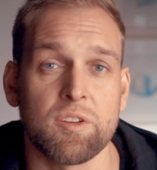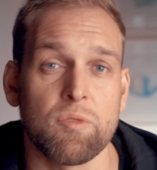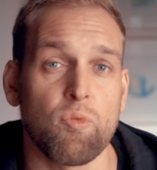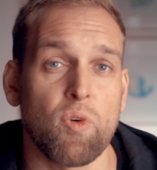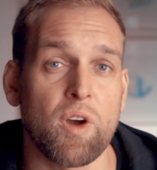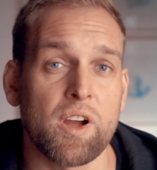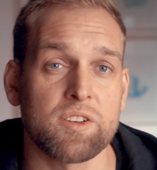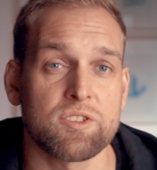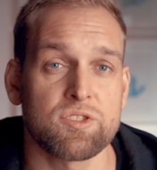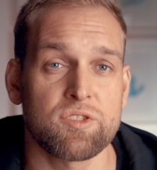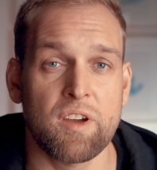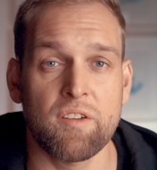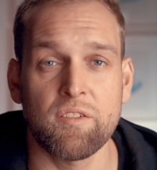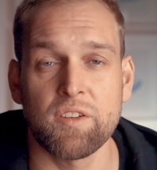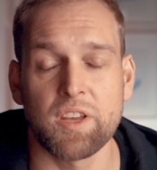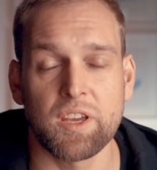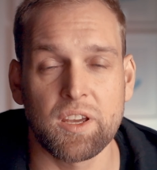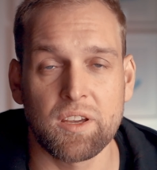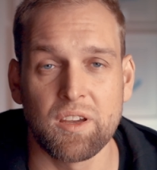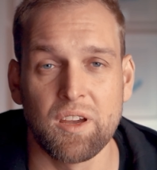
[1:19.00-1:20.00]
them while
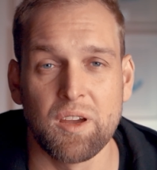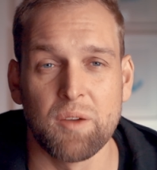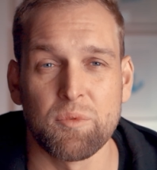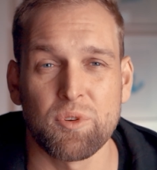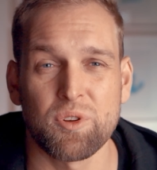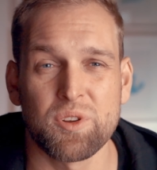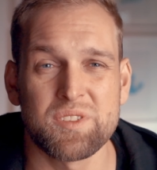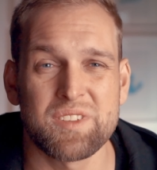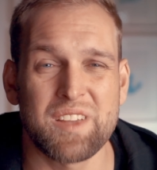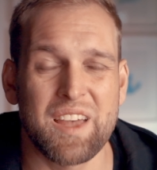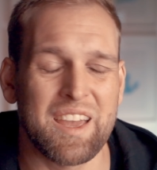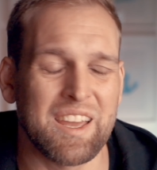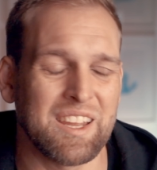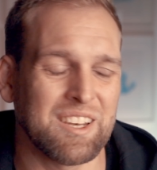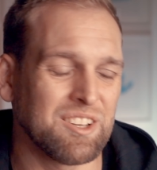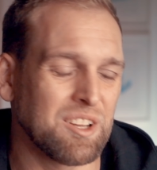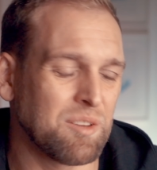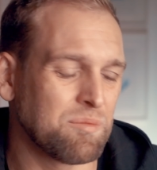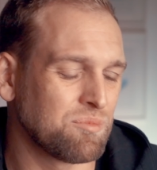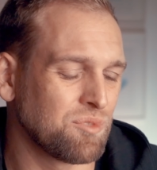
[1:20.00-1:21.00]
traveling because I
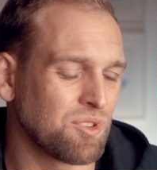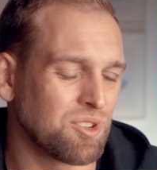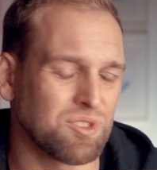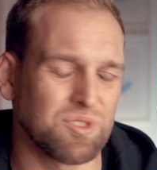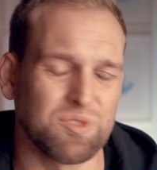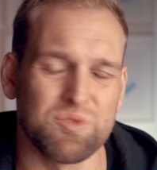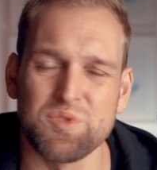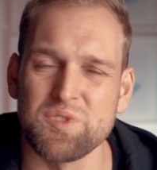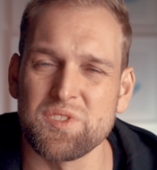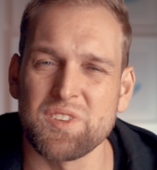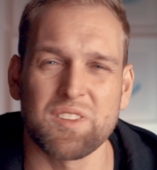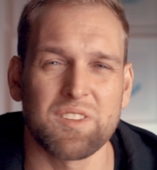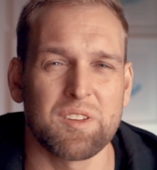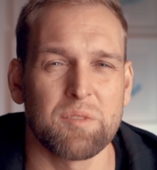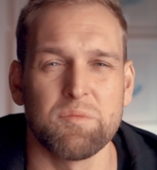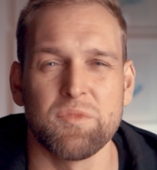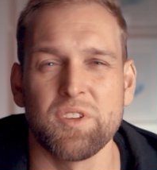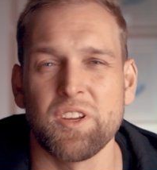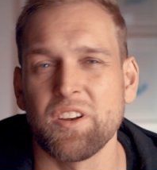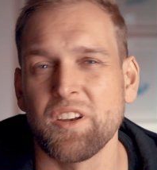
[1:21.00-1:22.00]
end up not using
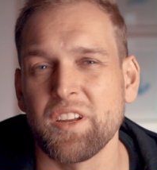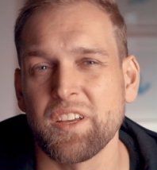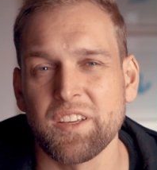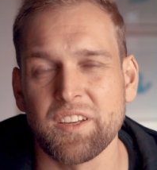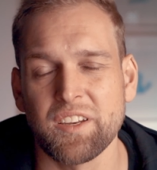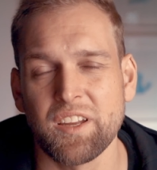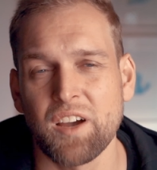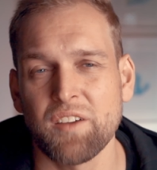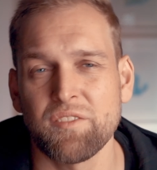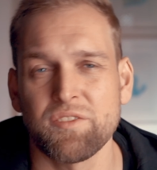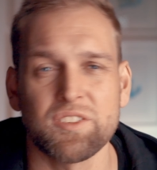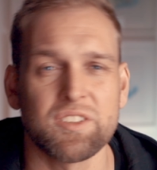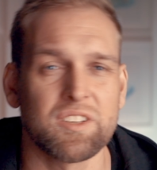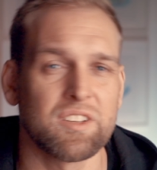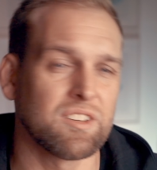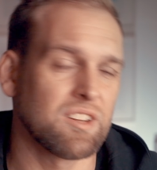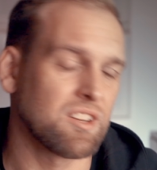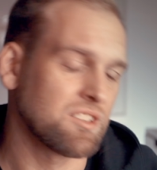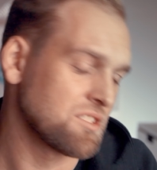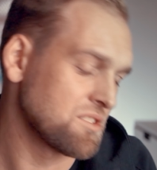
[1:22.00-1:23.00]
them nearly enough and
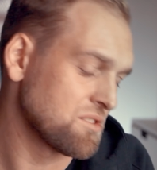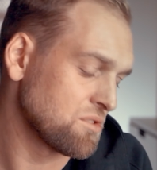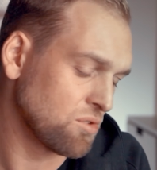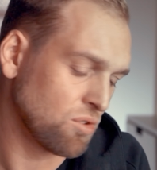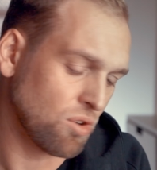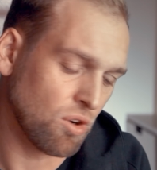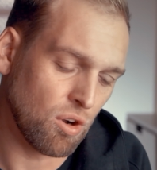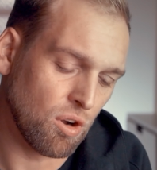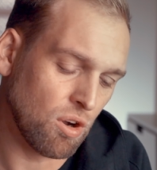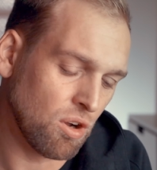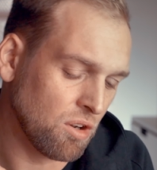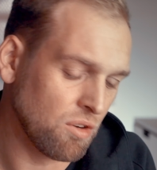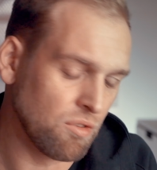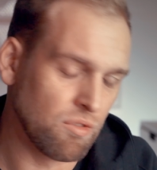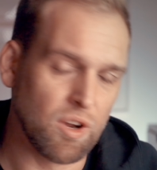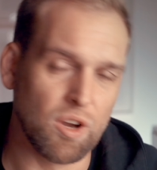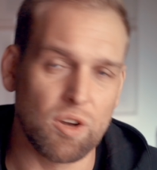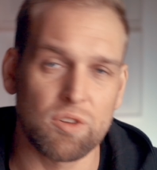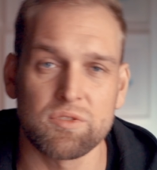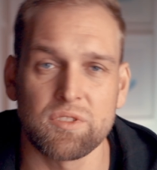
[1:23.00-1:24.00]
then I just haul
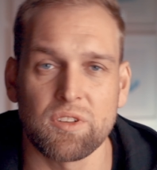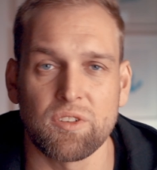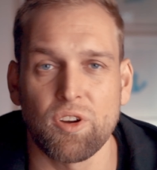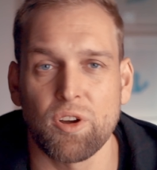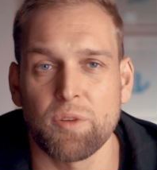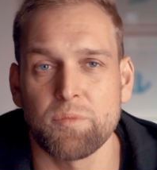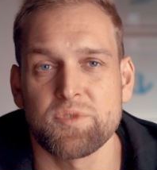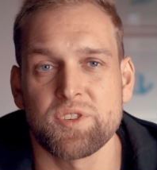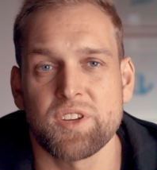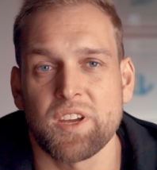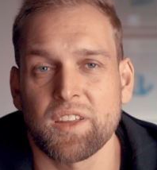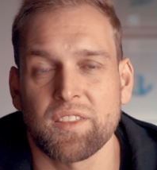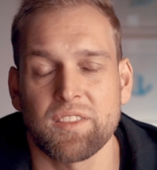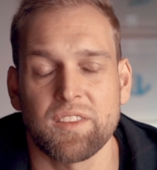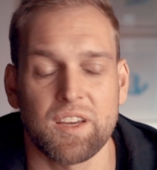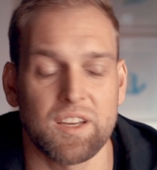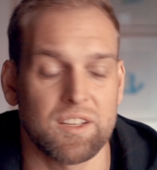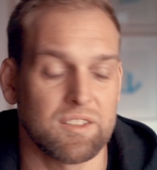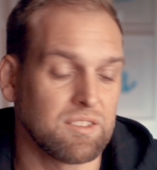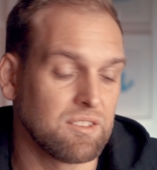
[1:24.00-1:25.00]
around an object
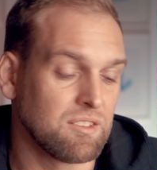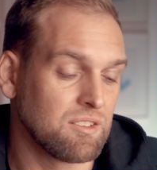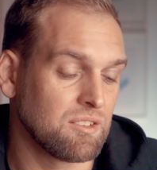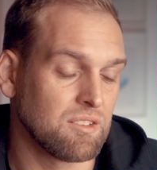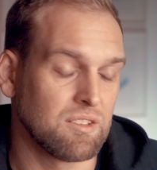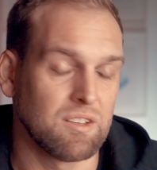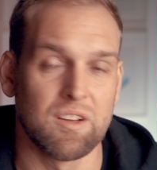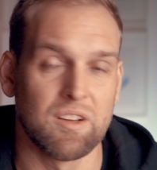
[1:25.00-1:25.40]
that, you know,